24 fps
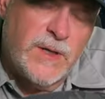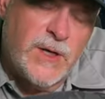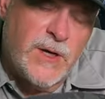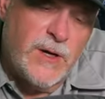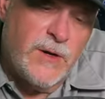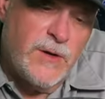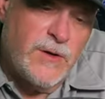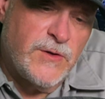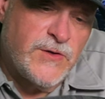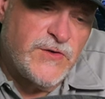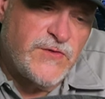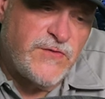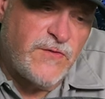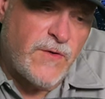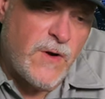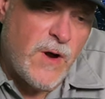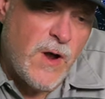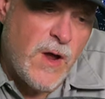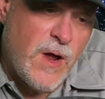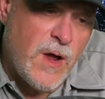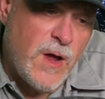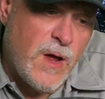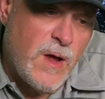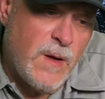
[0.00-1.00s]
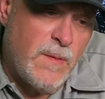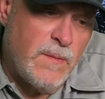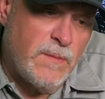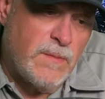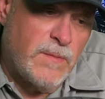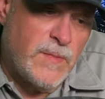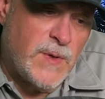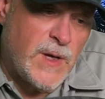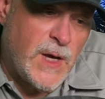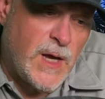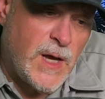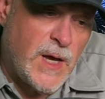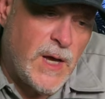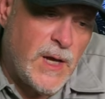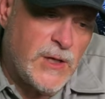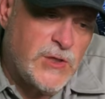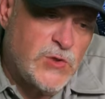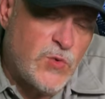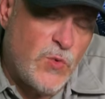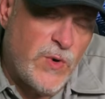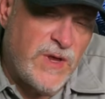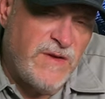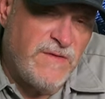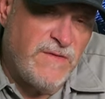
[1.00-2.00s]
goes from uh,
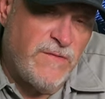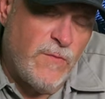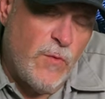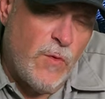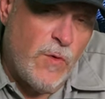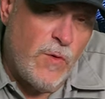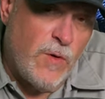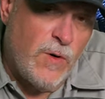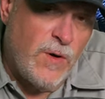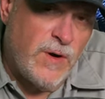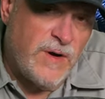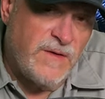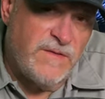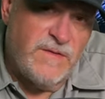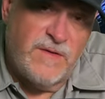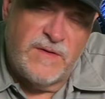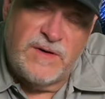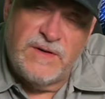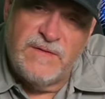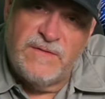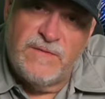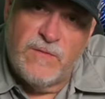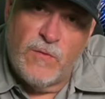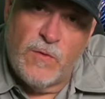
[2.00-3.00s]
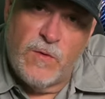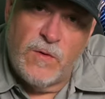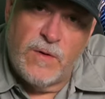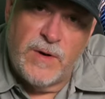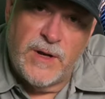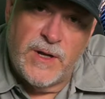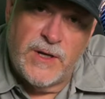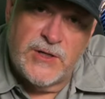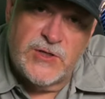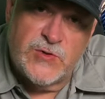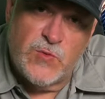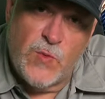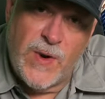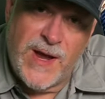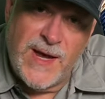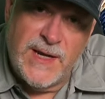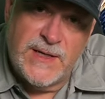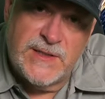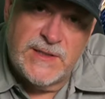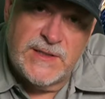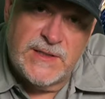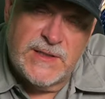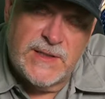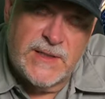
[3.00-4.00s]
24 to 54 inch
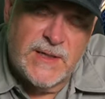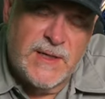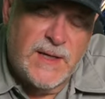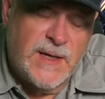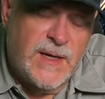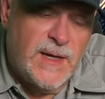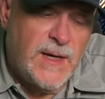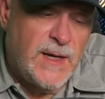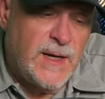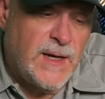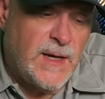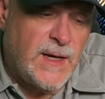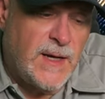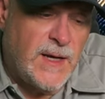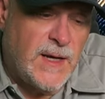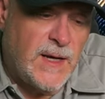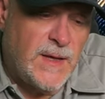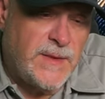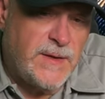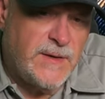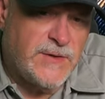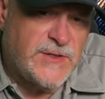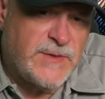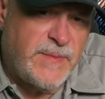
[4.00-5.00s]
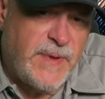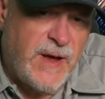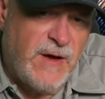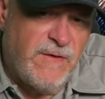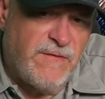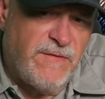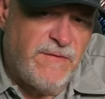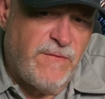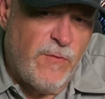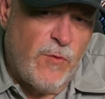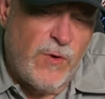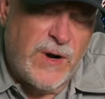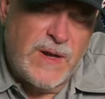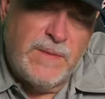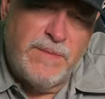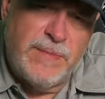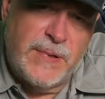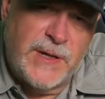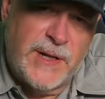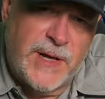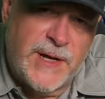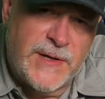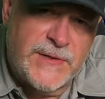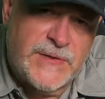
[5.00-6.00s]
waist. Uh, there's about 40
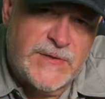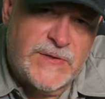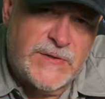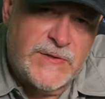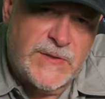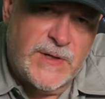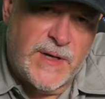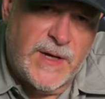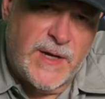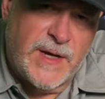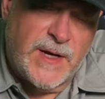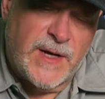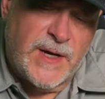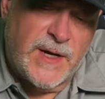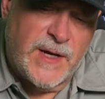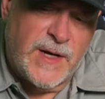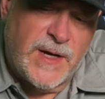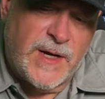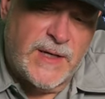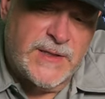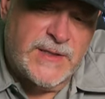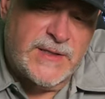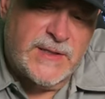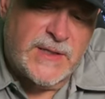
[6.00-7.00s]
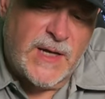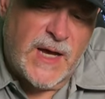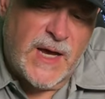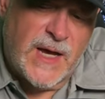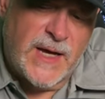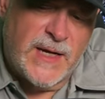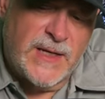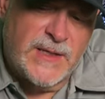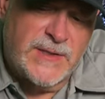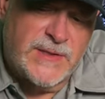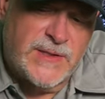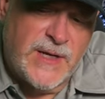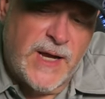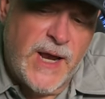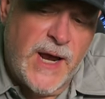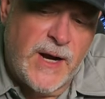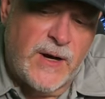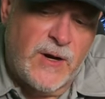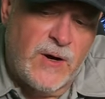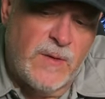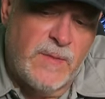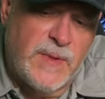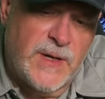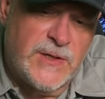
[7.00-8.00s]
plus uh, size
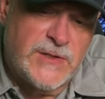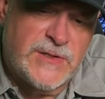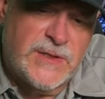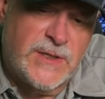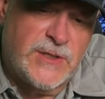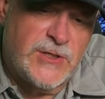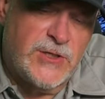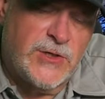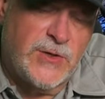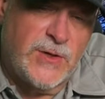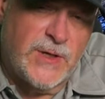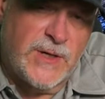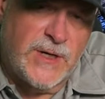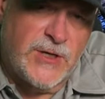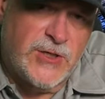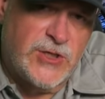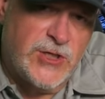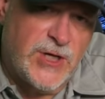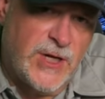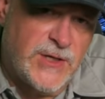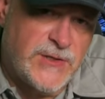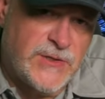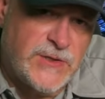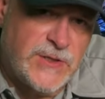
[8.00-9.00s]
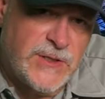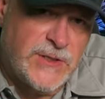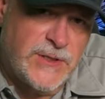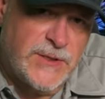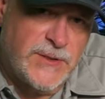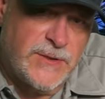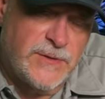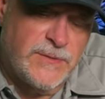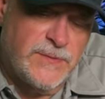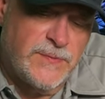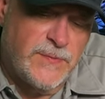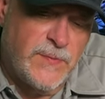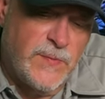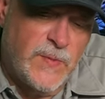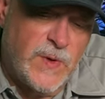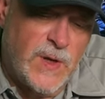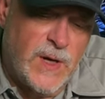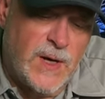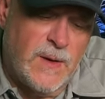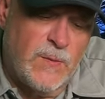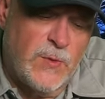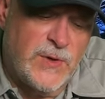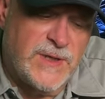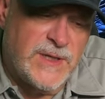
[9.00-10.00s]
increments that you can adjust to
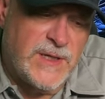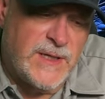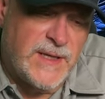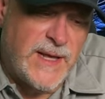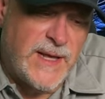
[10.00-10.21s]
um, within